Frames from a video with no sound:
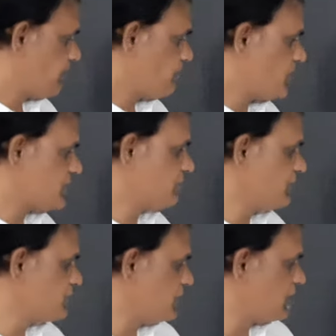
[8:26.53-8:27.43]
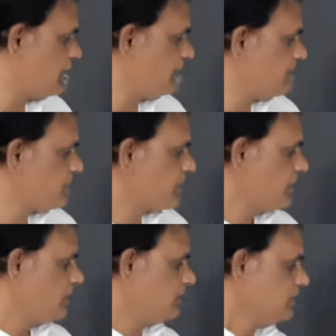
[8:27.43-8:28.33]
Next one, children,
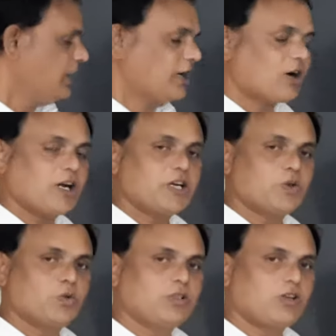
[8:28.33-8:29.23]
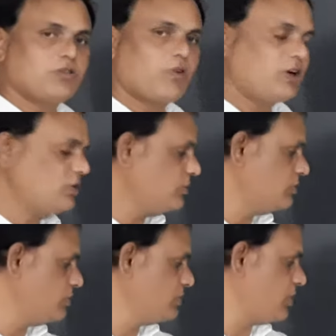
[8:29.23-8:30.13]
according 2001 to
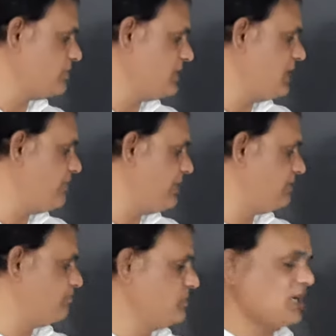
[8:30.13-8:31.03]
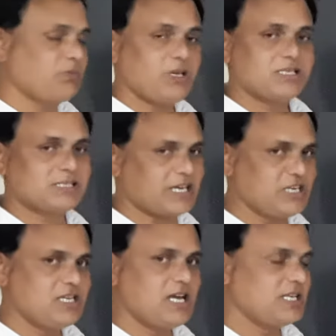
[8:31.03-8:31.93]
2011, that means 10
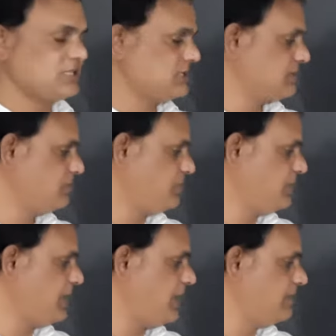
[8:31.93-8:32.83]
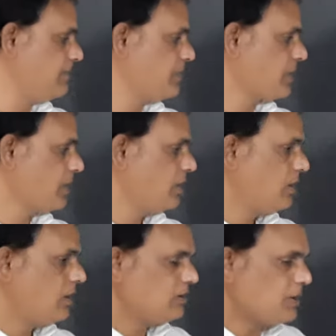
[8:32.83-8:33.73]
years period,
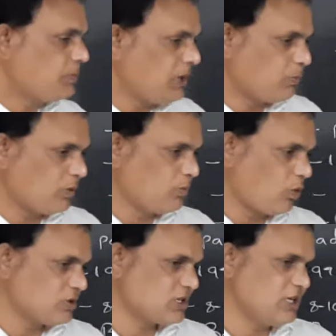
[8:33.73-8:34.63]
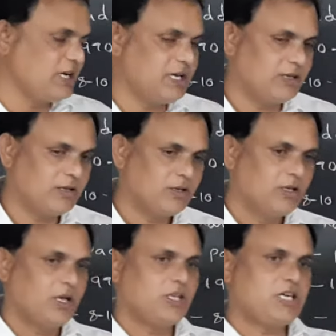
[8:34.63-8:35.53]
the people mostly
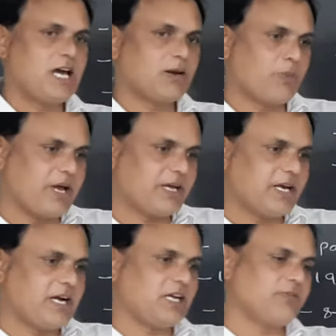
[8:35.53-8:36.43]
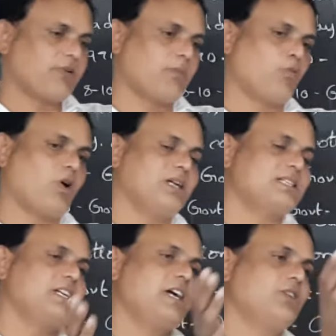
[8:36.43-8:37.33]
they are migrating from one
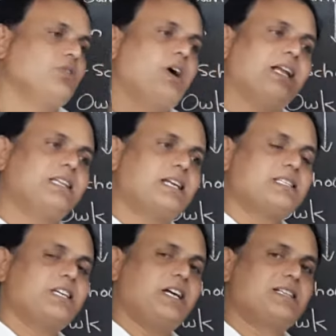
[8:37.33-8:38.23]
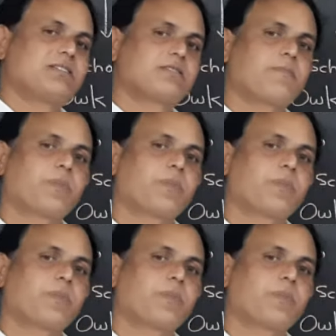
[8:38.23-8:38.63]
state to another states.